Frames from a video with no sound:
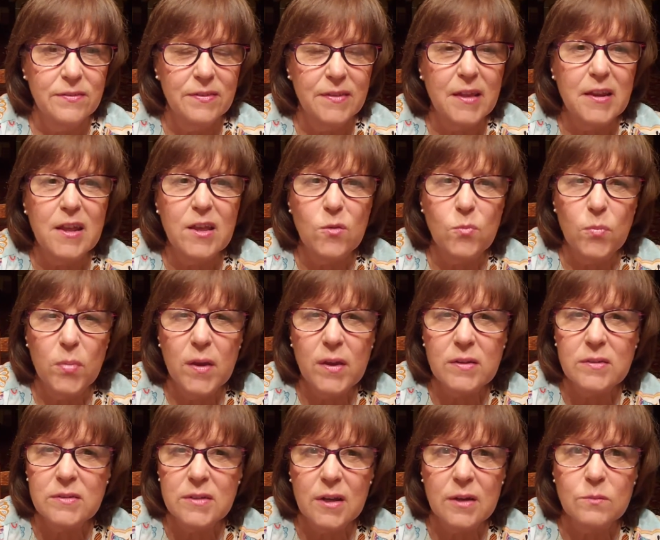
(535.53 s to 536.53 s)
that he
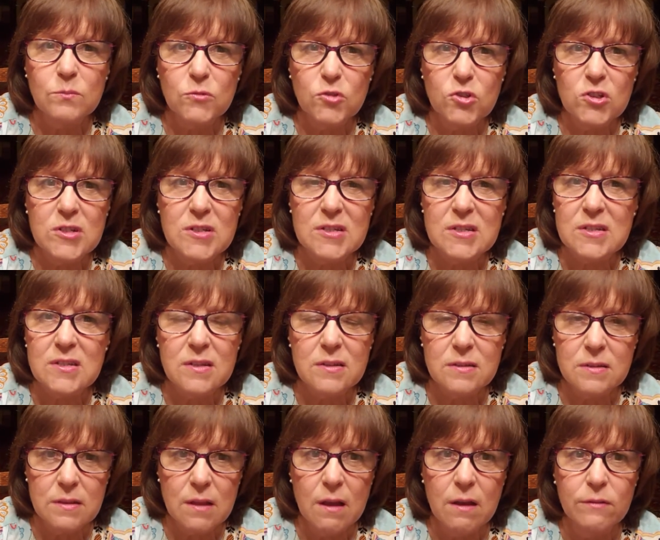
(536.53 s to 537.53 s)
picked up
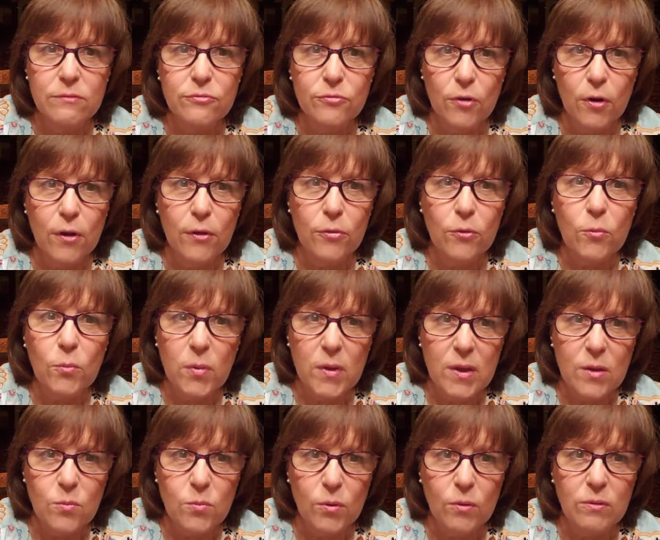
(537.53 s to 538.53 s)
Jesus' love for other
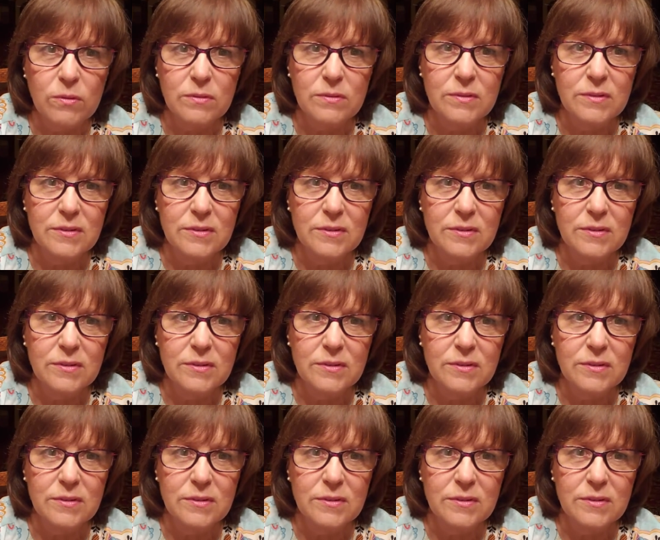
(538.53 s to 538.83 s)
people,